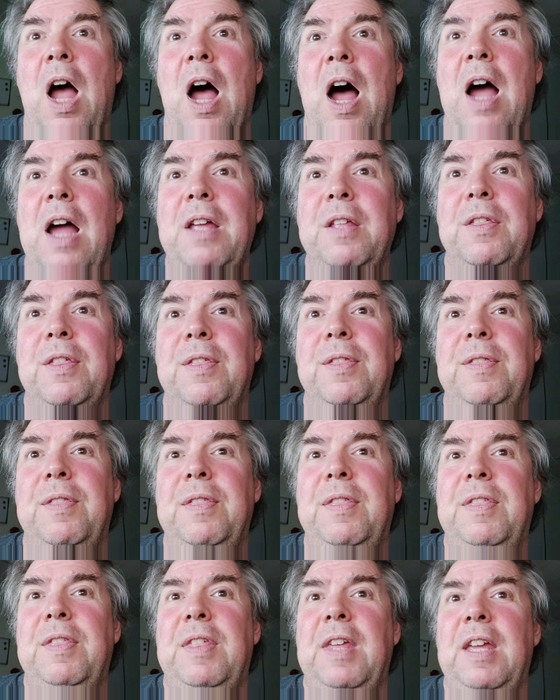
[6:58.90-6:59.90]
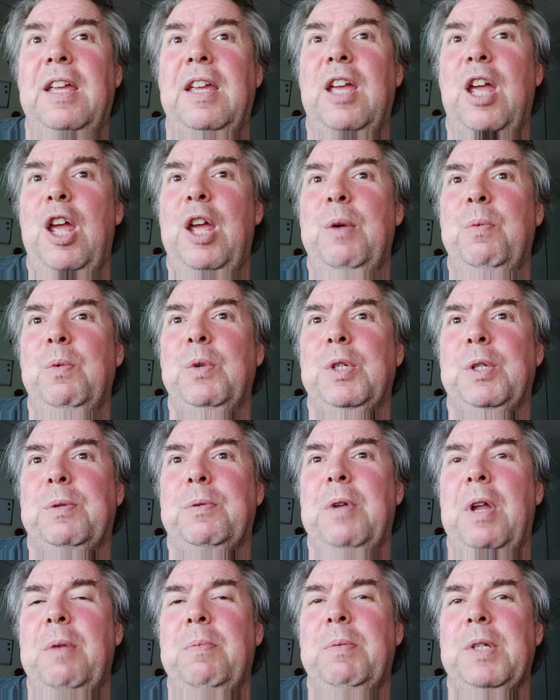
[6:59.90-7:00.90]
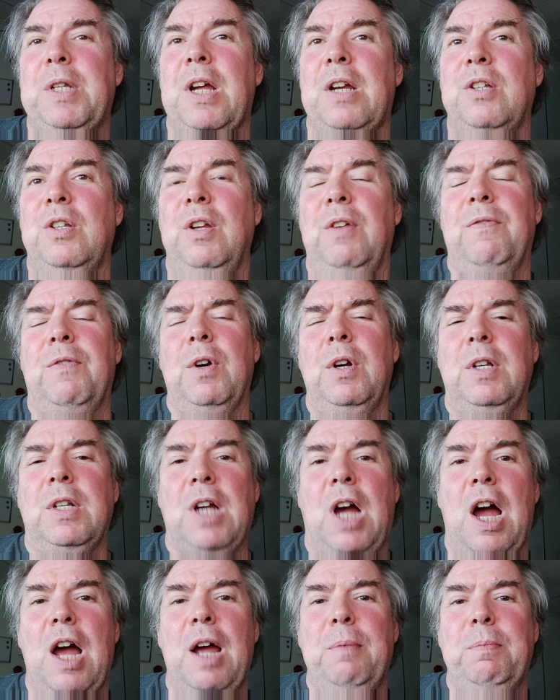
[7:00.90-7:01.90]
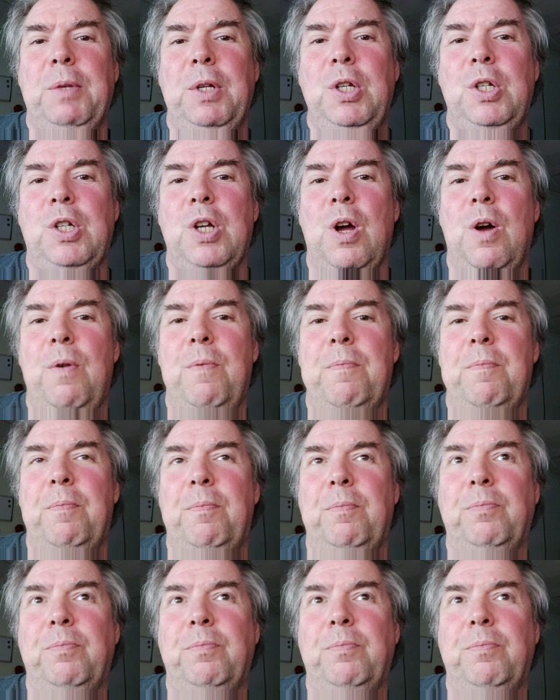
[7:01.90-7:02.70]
I think it was actually a very timely show.